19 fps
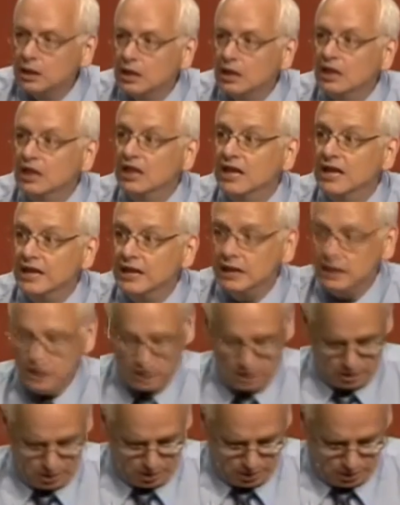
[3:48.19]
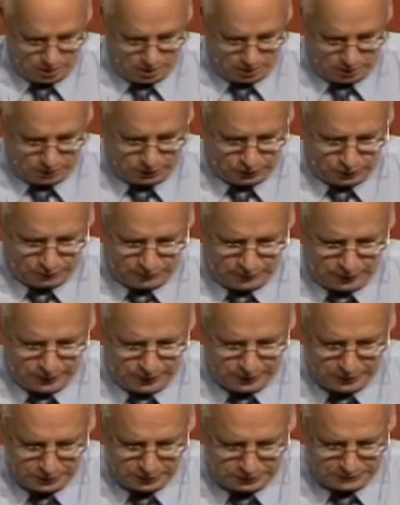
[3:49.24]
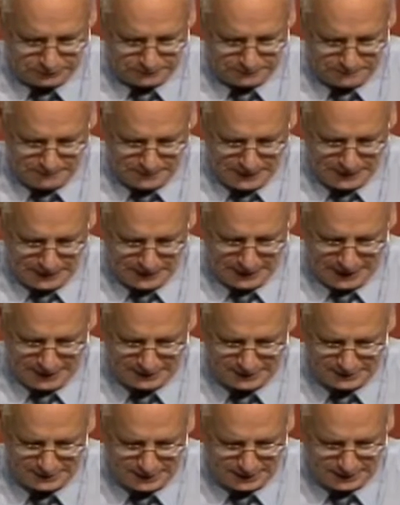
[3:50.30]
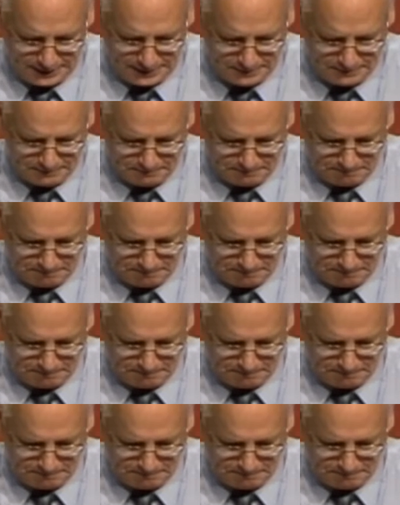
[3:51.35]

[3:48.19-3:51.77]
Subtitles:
lay servant leaders in that setting.